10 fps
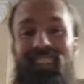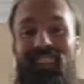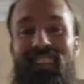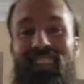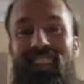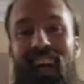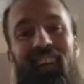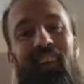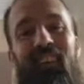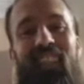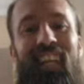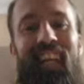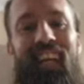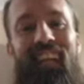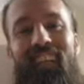Uh, I don't know about
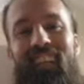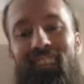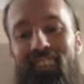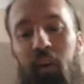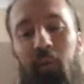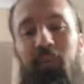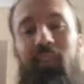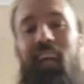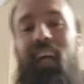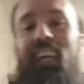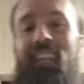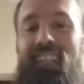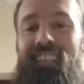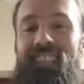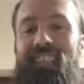the uh, rope, the
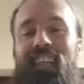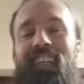alien thing.